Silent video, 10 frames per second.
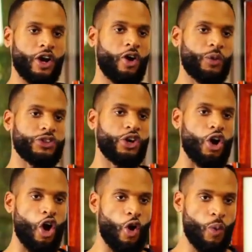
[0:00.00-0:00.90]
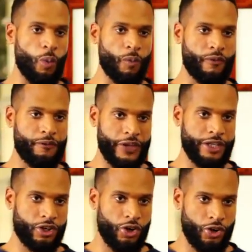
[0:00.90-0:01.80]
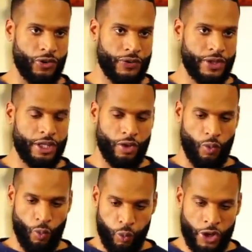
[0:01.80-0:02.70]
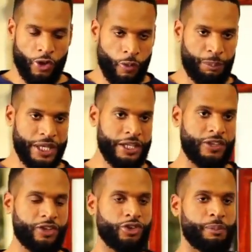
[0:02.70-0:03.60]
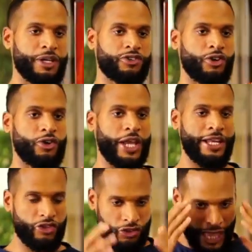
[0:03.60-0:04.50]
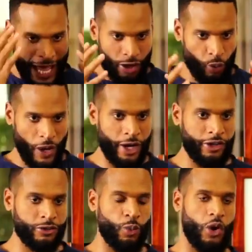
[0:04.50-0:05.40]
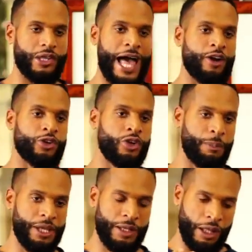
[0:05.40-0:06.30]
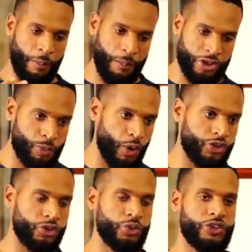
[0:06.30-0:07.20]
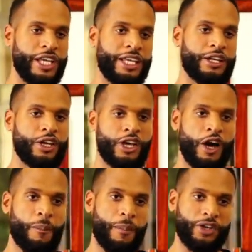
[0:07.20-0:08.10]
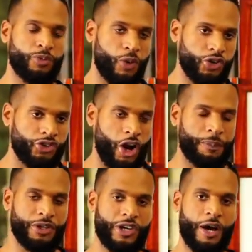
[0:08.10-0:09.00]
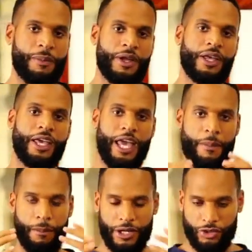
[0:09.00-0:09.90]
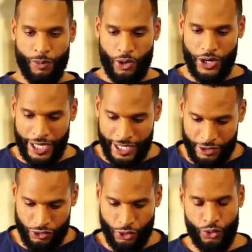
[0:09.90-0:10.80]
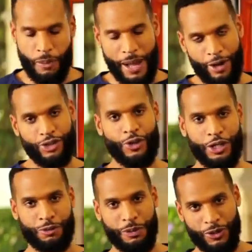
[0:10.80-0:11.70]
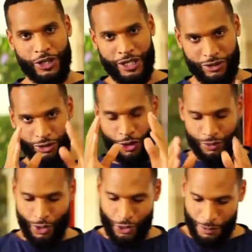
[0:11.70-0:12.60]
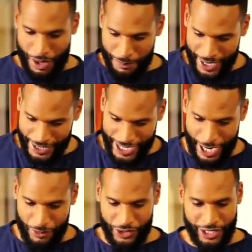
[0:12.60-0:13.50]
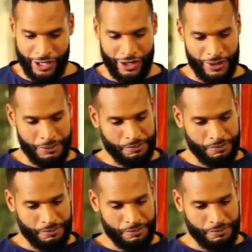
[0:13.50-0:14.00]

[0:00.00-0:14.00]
on with your own vehicle will be detrimental. And that awareness will allow you to be much more tuned in, much more sharpened up, and much more in tune about your experience. So I'm going to my main camera here.